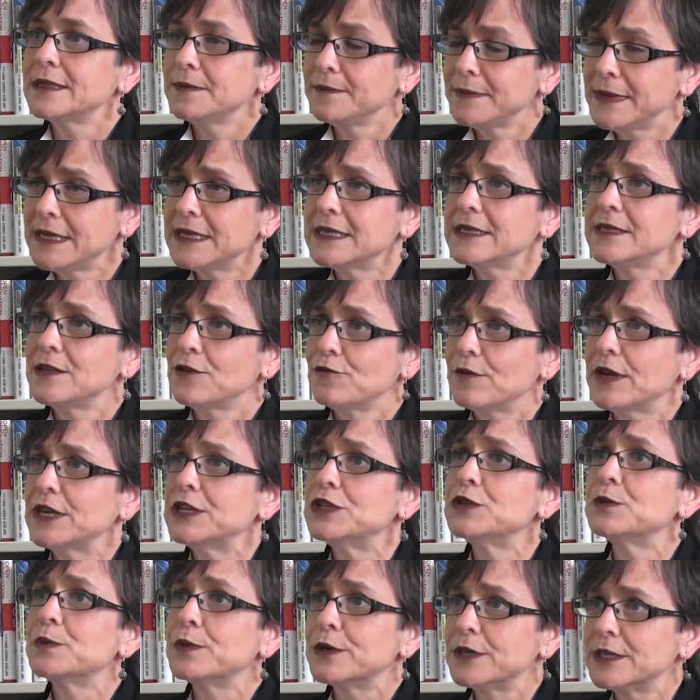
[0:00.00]
means the right
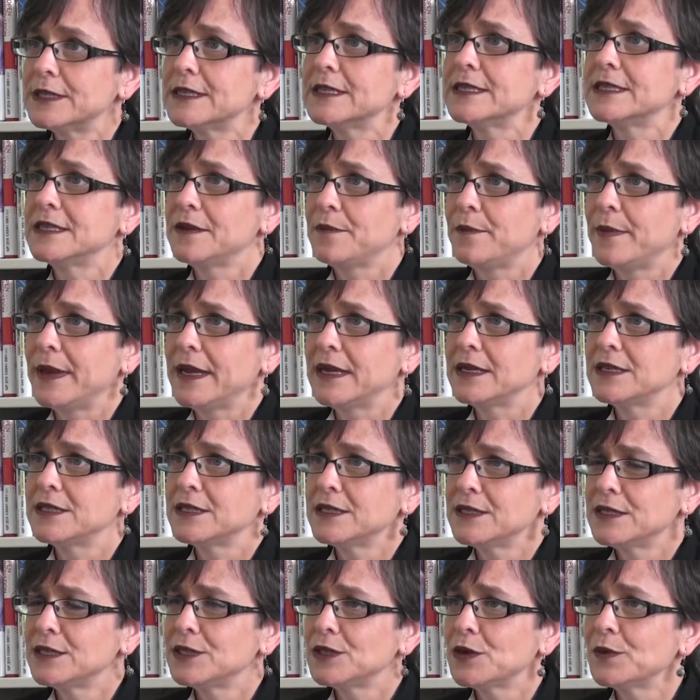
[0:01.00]
to participate.
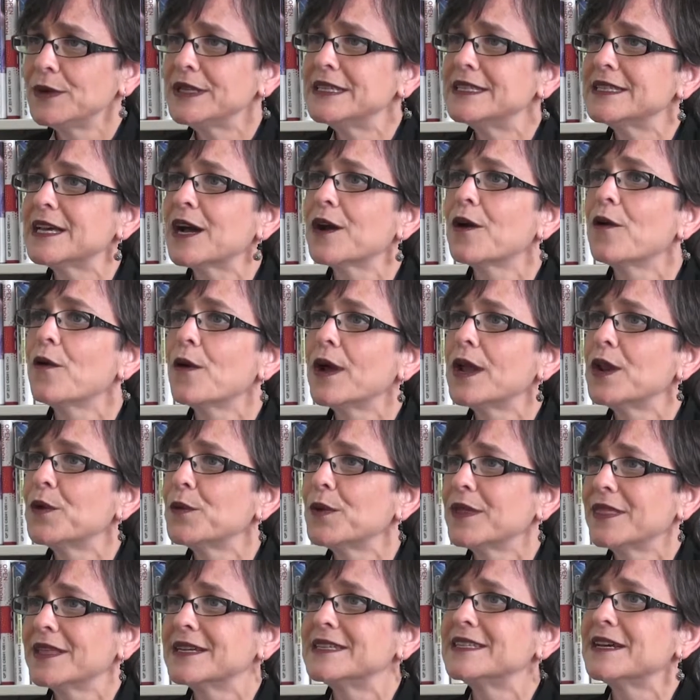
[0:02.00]
So it's a coin
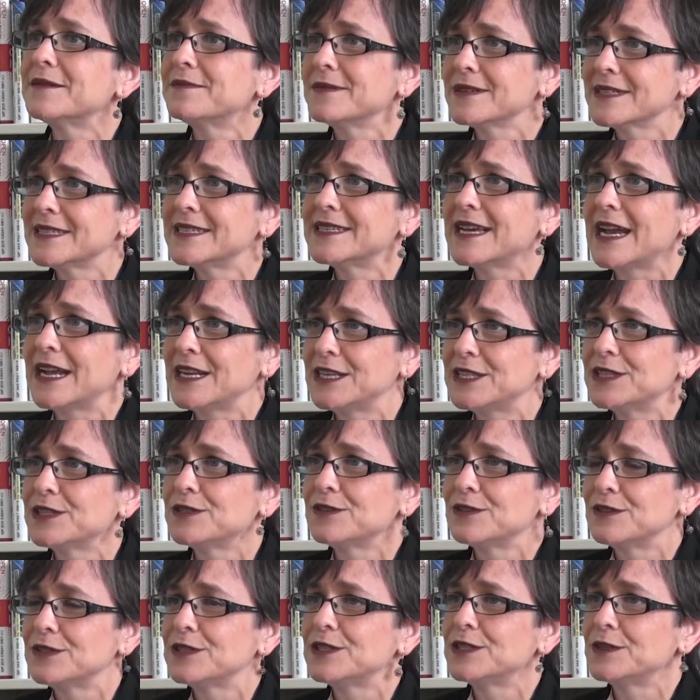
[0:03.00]
with a double side, so
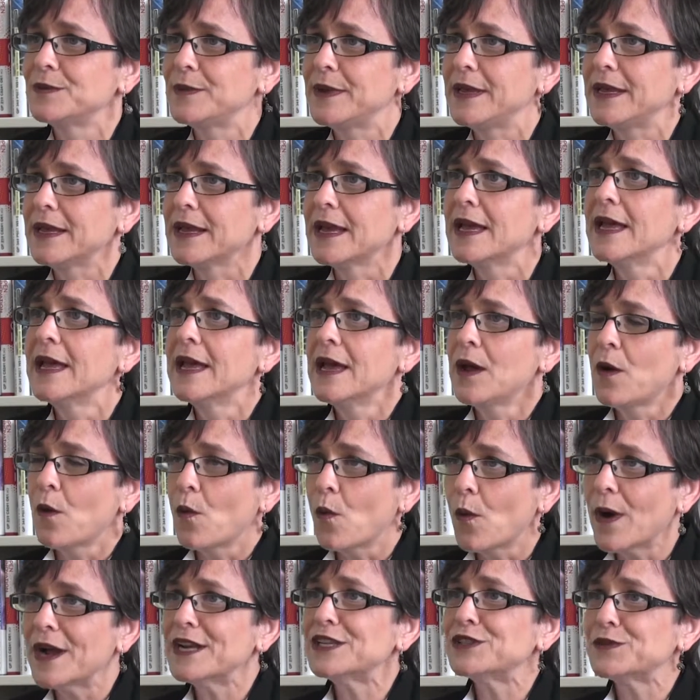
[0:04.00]
to speak.
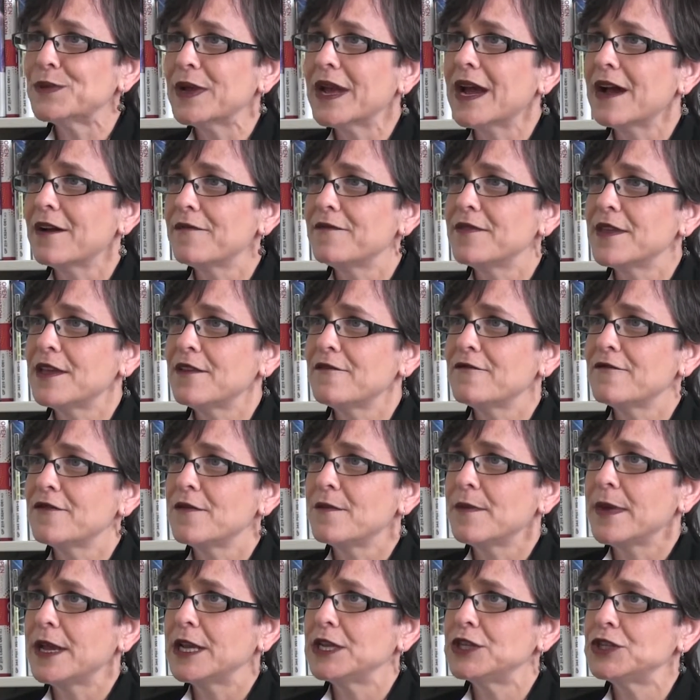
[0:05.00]
Once we have the
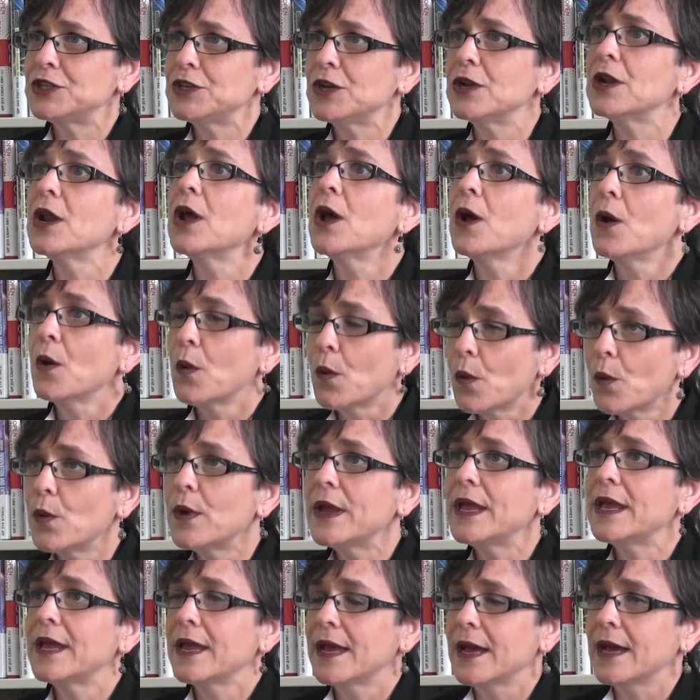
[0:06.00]
information,
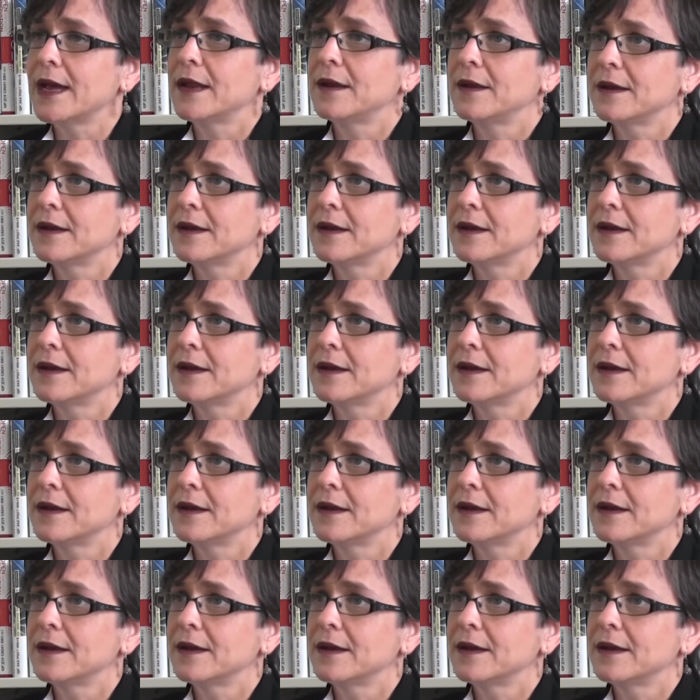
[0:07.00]
we can